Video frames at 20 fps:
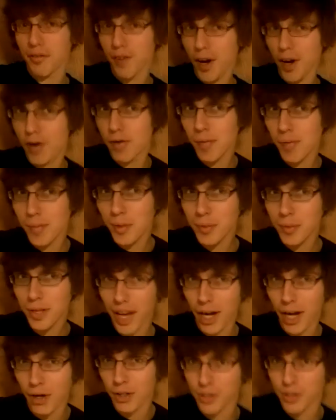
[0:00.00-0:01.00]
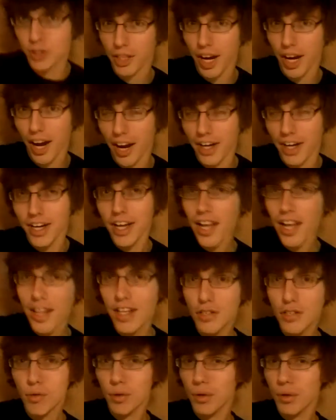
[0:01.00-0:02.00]
Fire Emblem character guide.
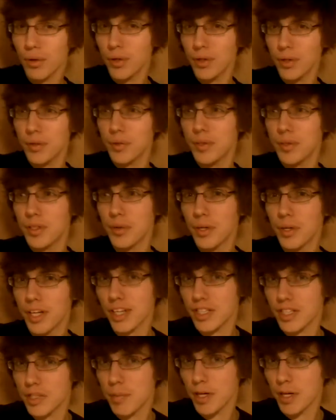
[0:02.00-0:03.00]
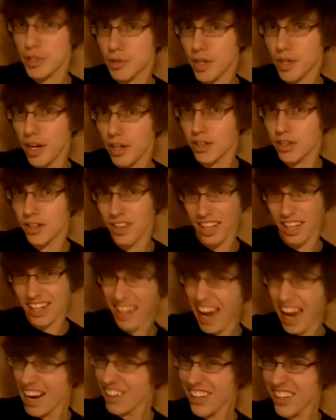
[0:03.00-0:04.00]
This week we're going to be doing a special character
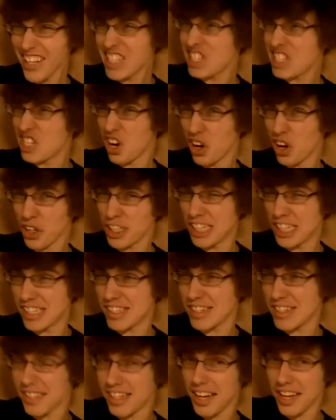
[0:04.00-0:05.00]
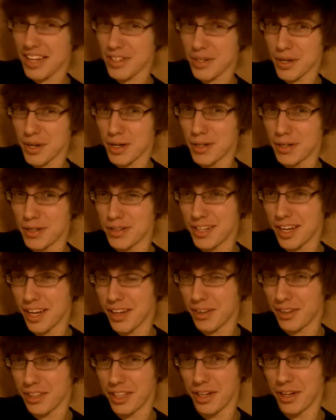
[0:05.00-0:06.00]
that kind of likes darkness, in case you hadn't,
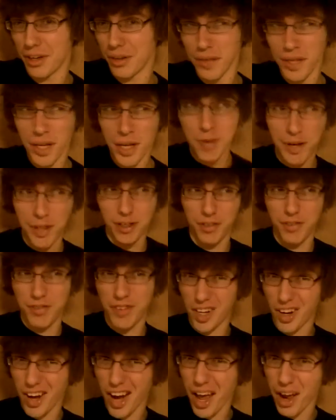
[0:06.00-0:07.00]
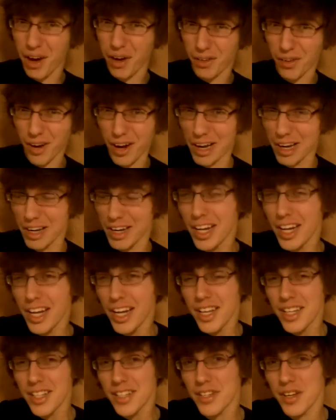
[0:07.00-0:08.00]
not figured it out already.
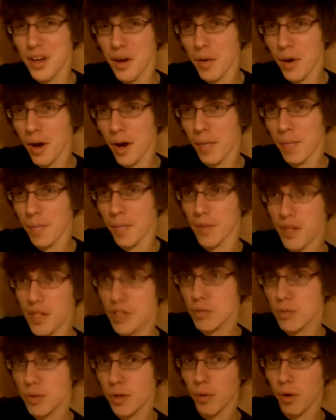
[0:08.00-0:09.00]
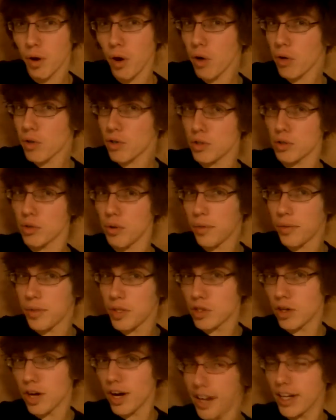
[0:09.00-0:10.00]
So this week we're also going to
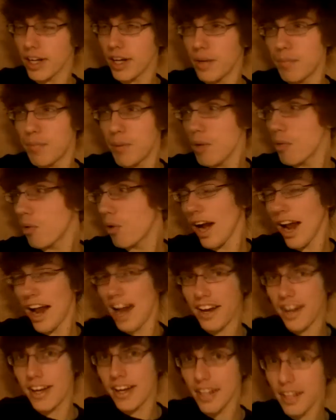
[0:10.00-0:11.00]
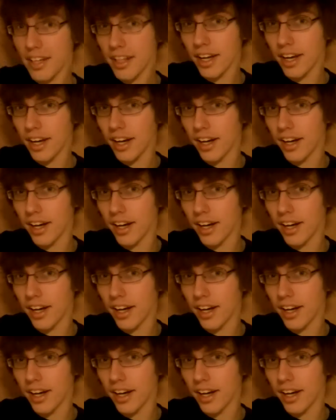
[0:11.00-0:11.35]
be trying a bit more editing